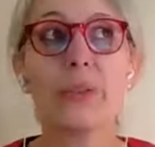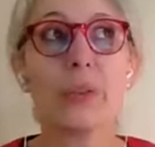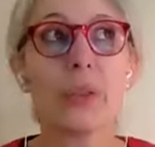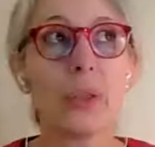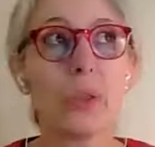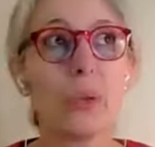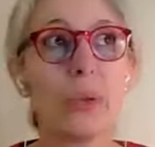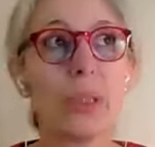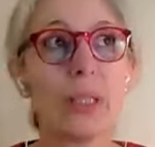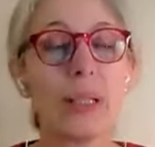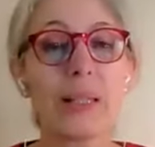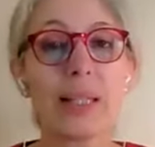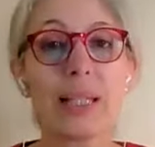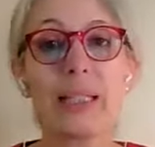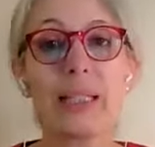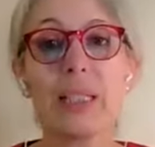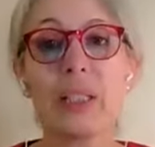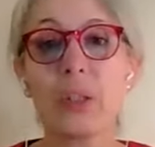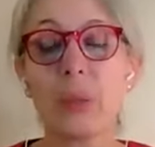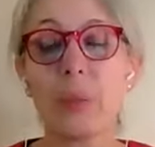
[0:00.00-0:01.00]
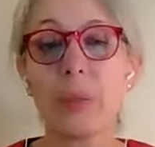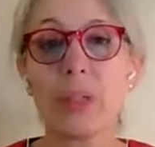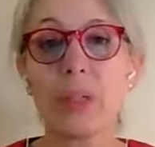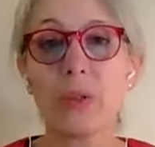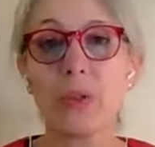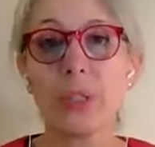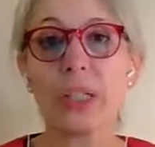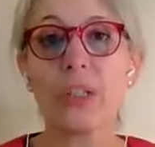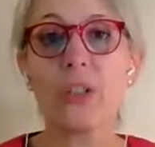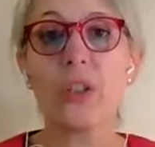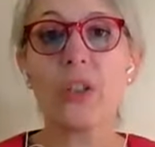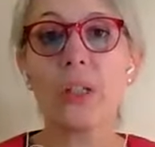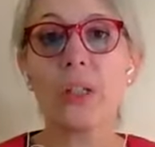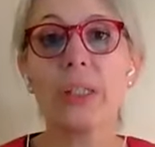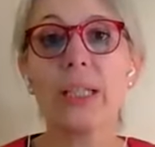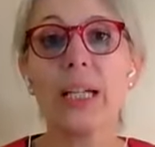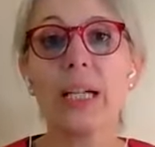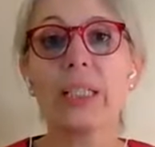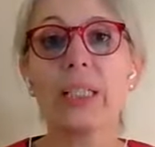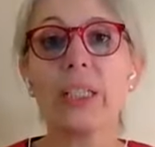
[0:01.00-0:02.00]
for you is I need to be
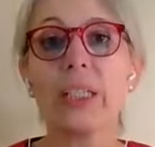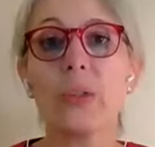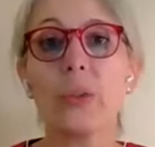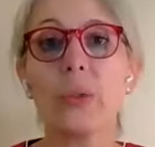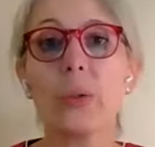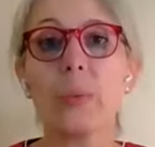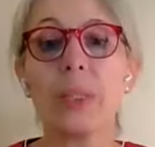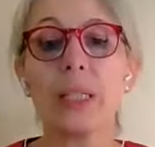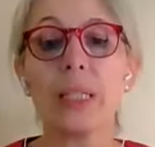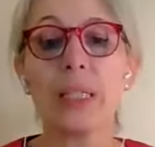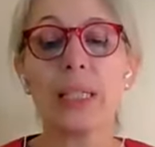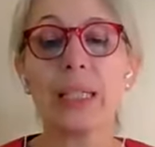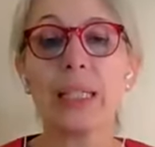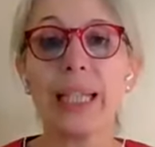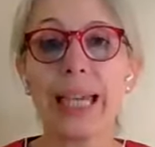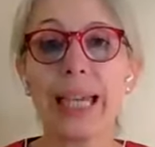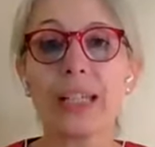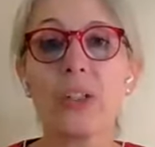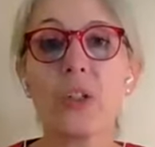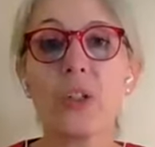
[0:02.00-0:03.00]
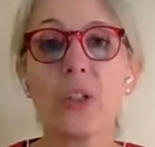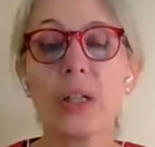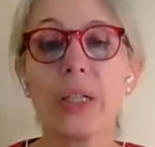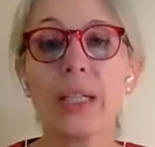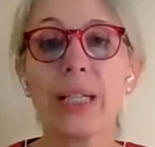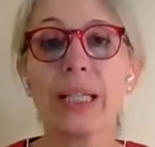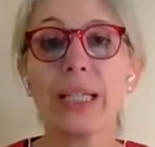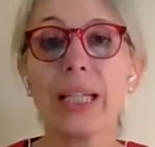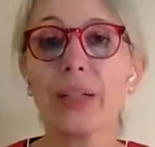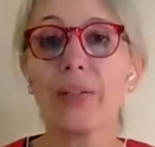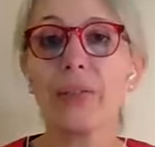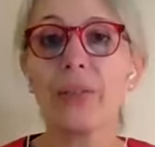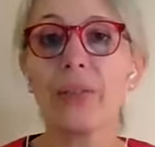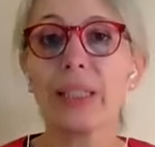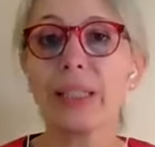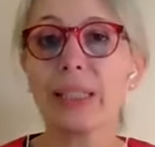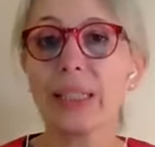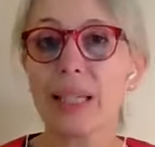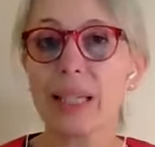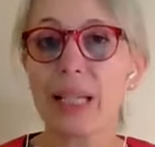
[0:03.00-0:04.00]
structured, I need to be in action, and I
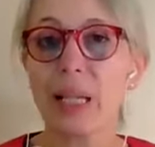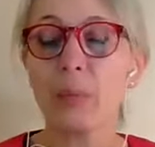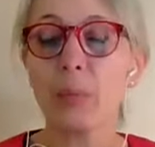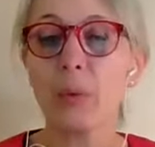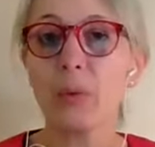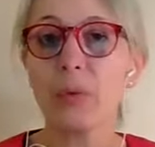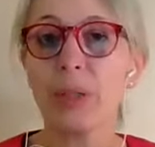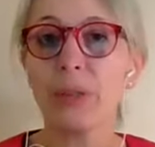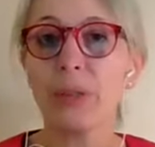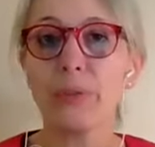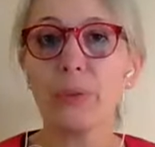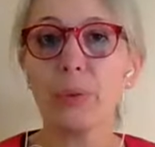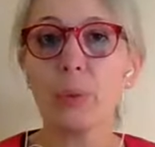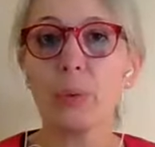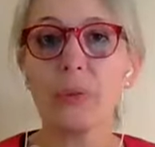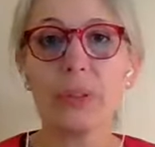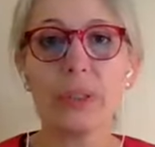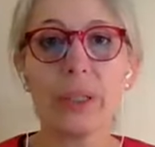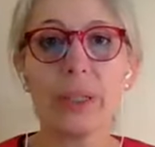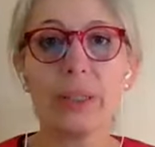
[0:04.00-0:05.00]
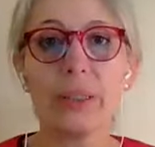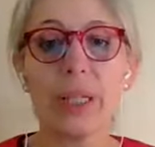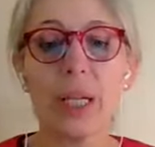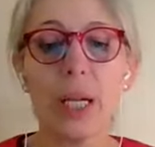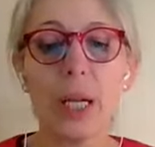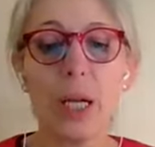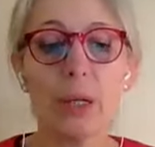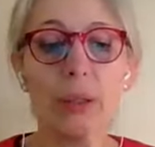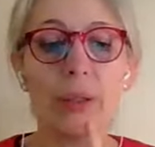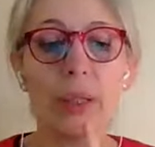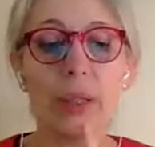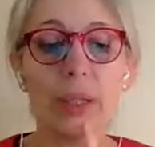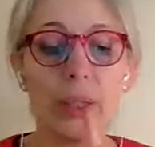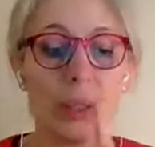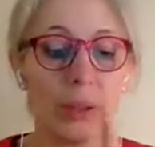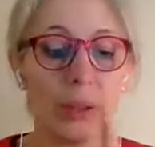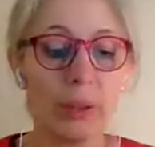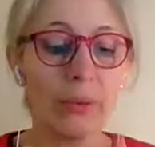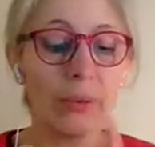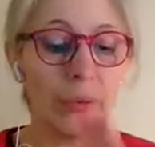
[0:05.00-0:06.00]
feel that as I'm moving forward
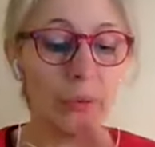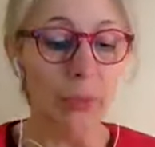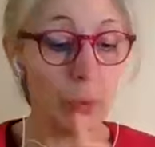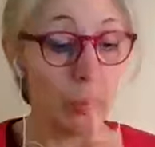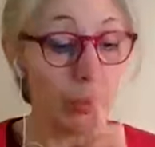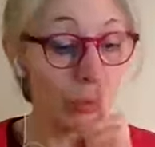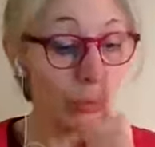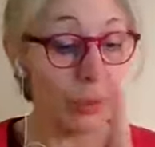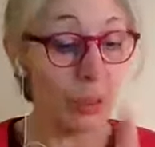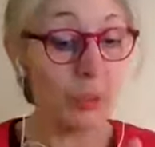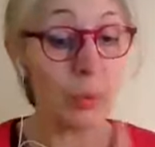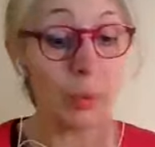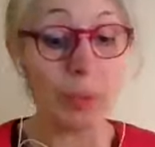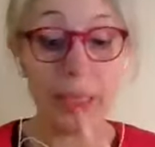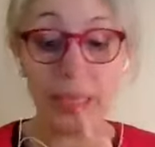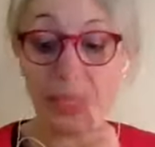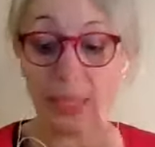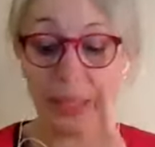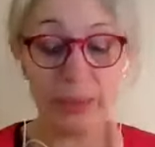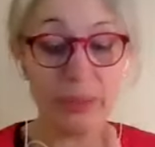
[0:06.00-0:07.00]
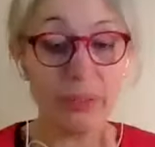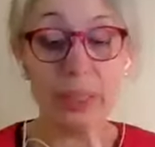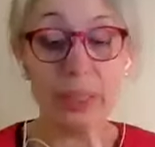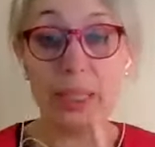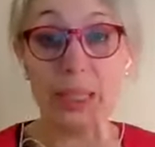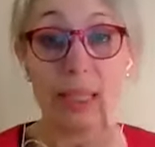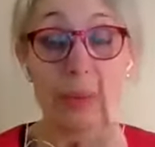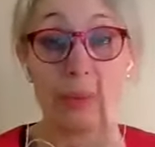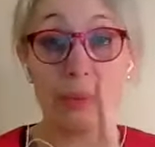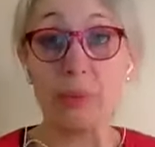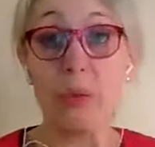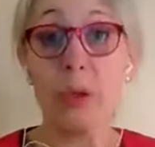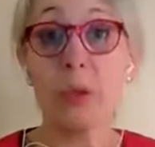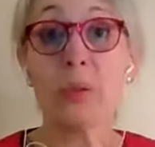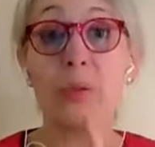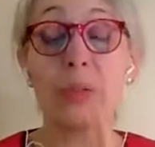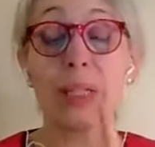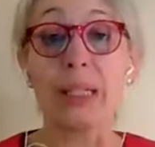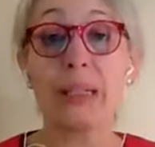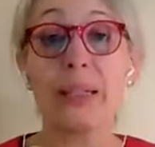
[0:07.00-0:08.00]
for 1 week, I feel it's
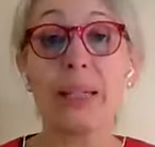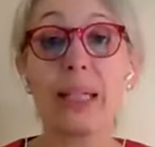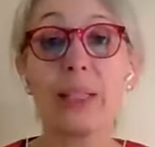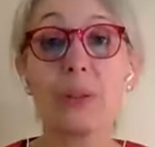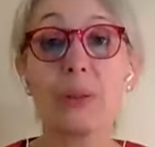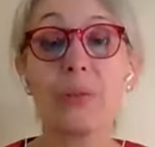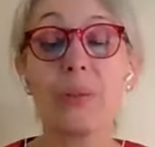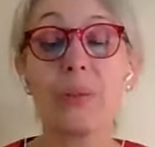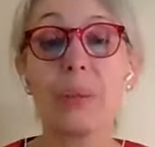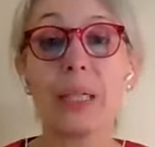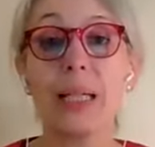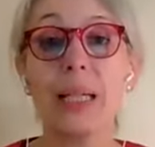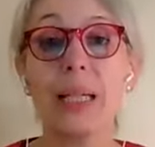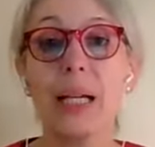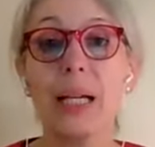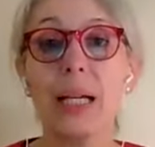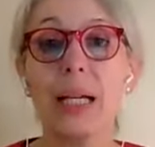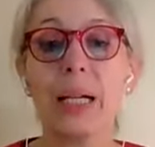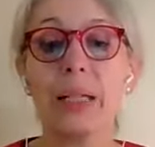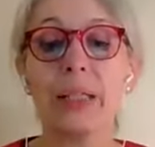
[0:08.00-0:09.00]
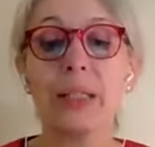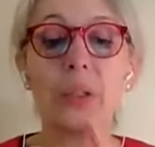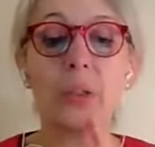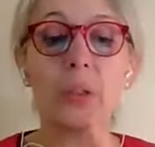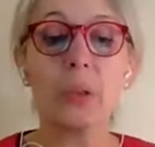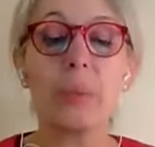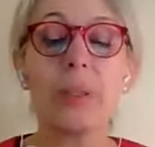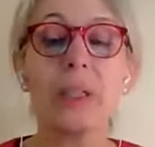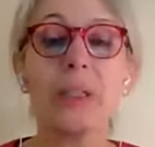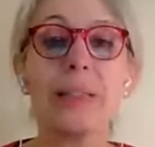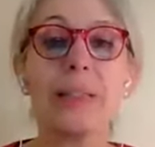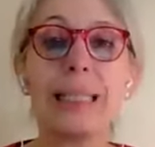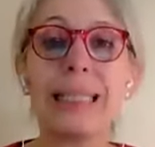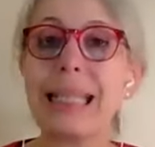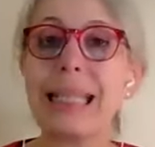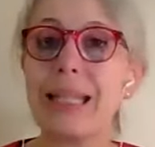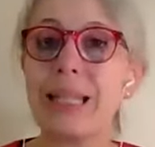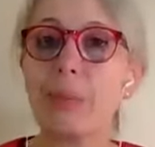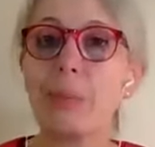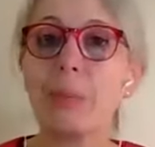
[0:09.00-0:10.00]
1 week ahead of me, I need to be really
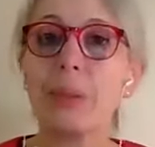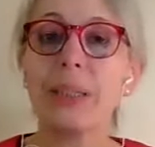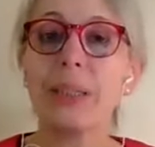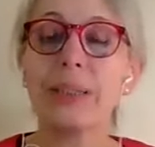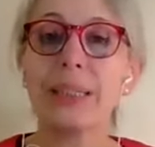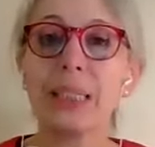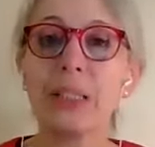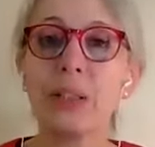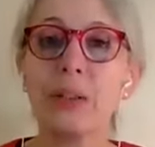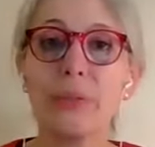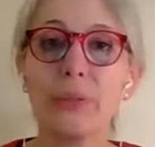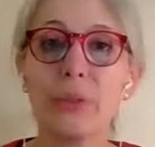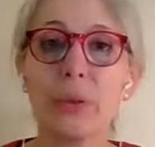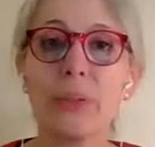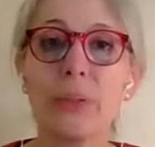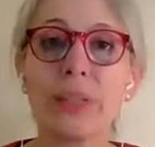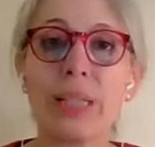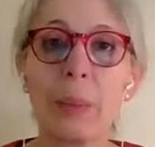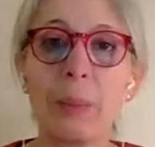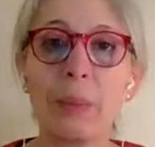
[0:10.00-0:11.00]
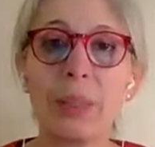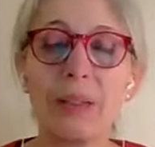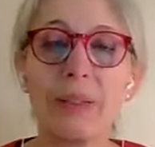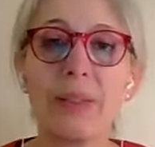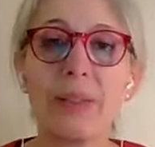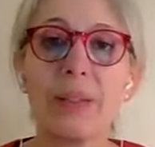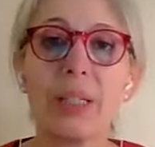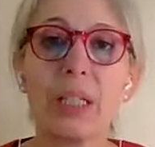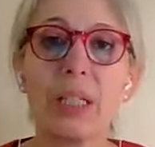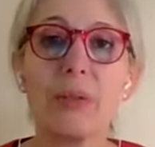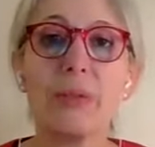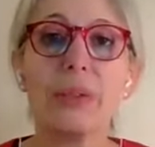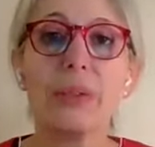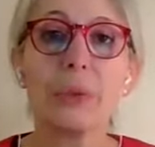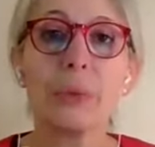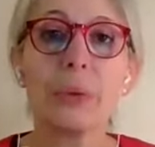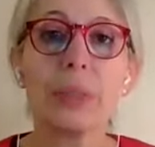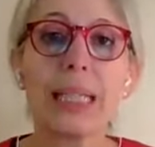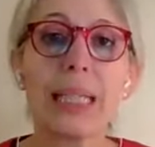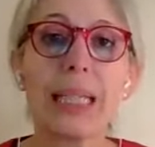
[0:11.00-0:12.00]
disciplined in the forthcoming
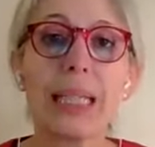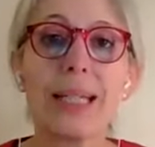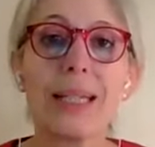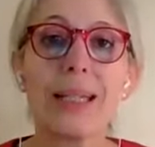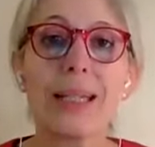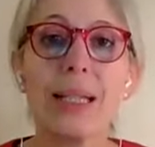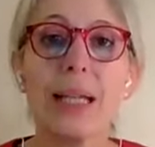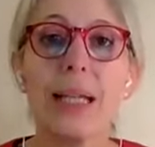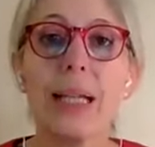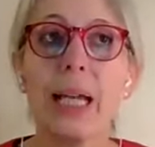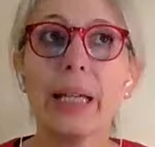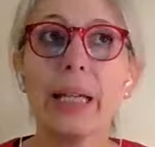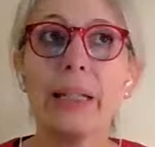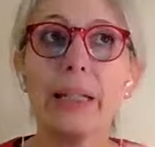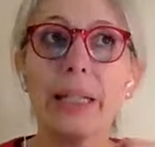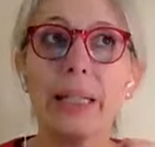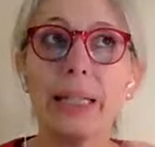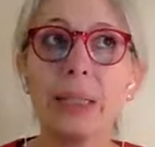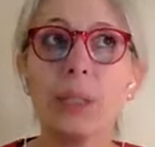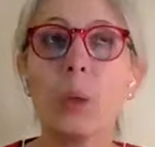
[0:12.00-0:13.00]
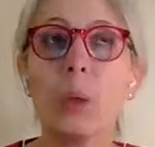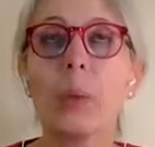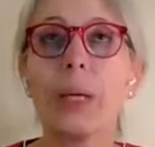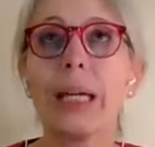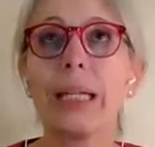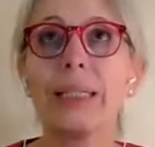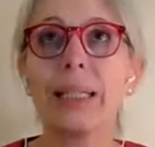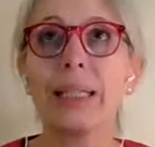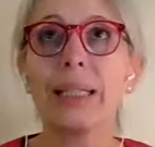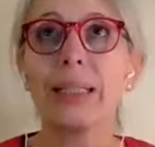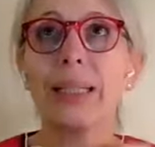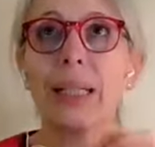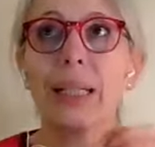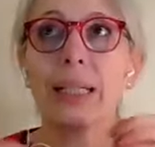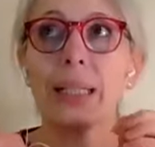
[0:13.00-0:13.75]
3-4 days, and then in a way that